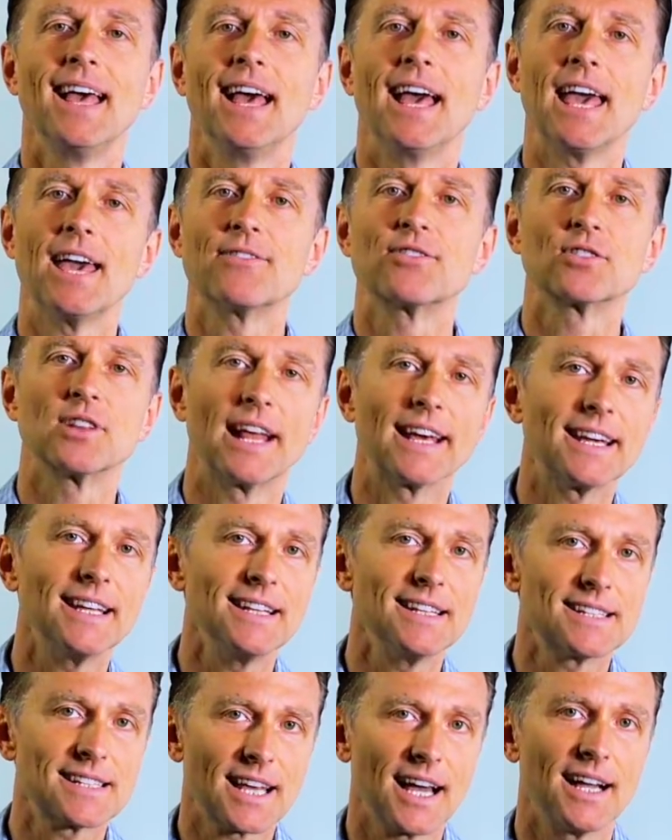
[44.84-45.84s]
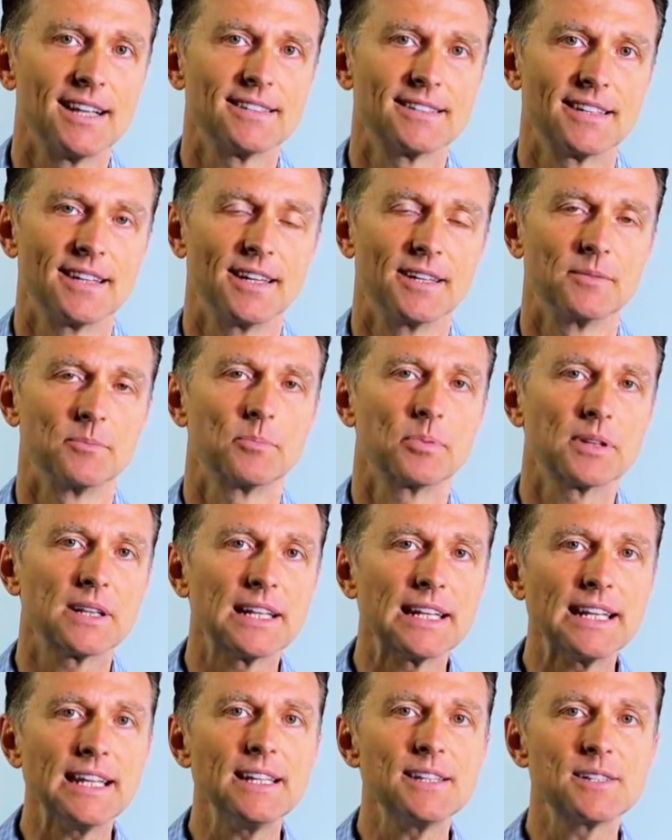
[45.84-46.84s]
Hey, if you're liking this content,
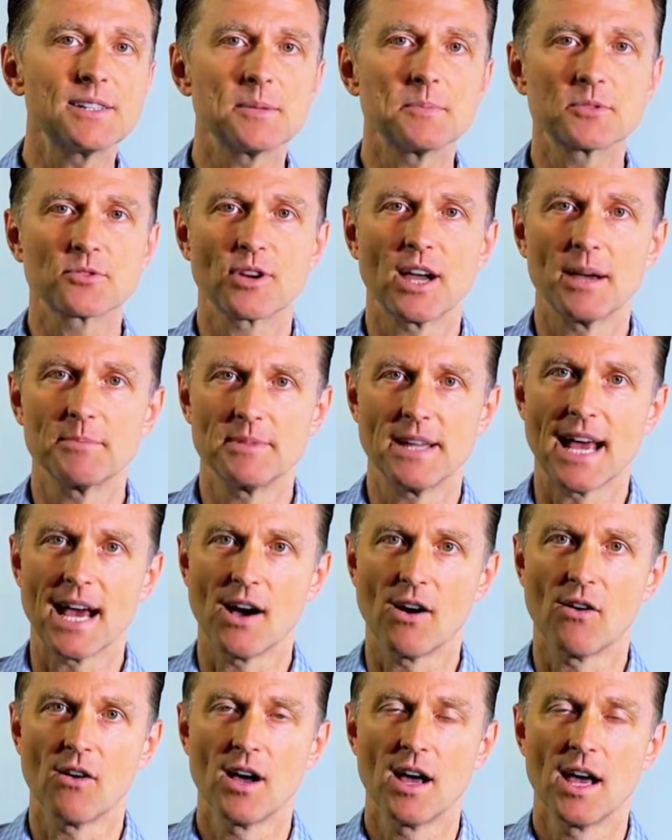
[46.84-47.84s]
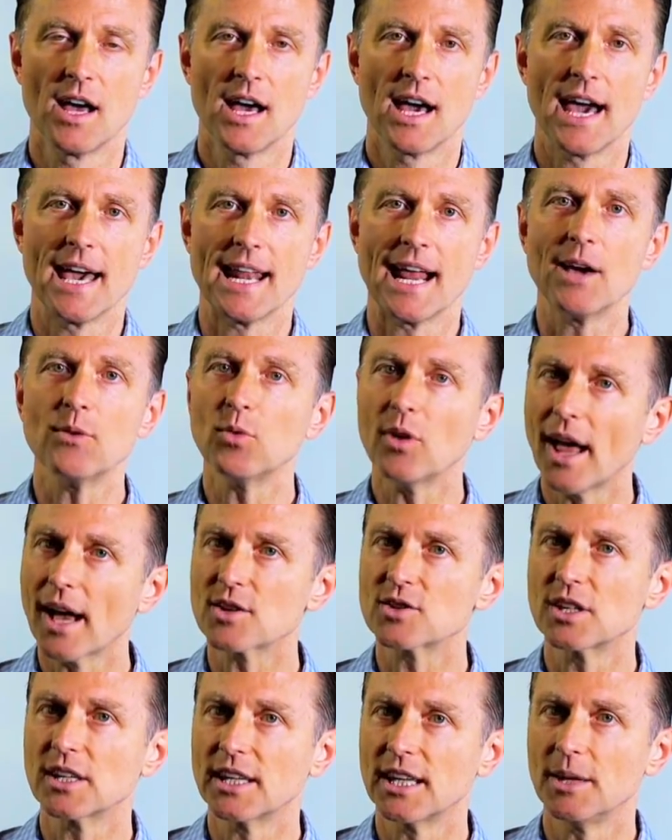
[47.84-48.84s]
please subscribe now, and I will
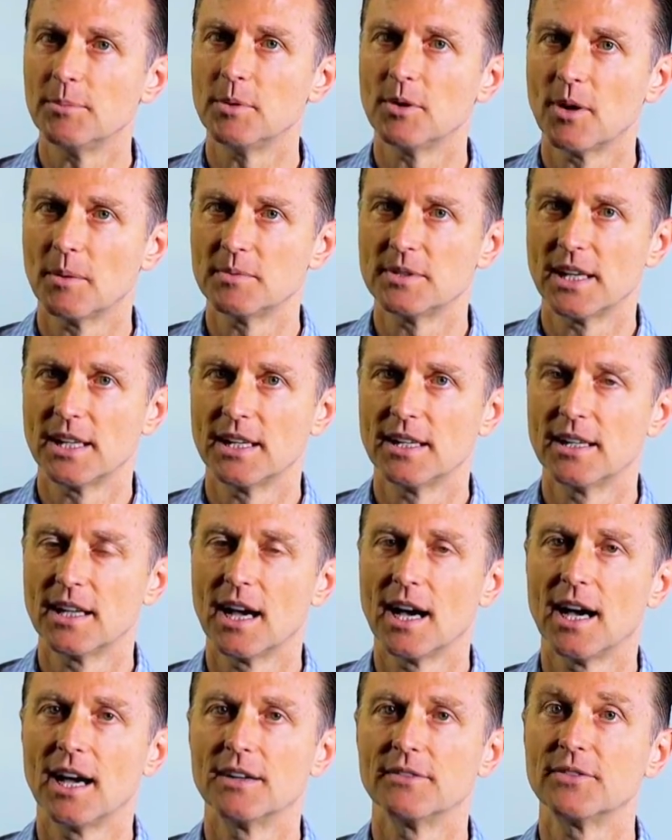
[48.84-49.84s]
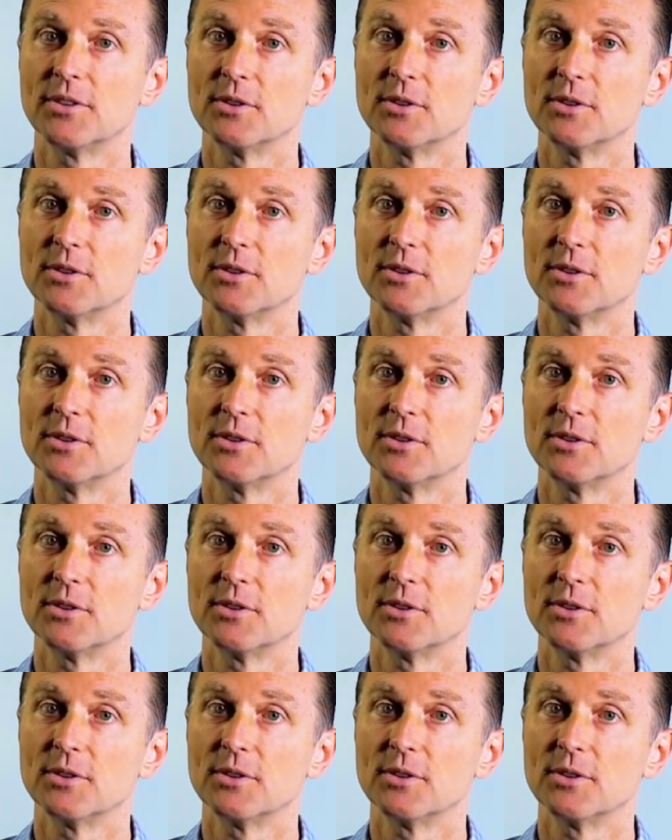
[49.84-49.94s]
actually keep you updated on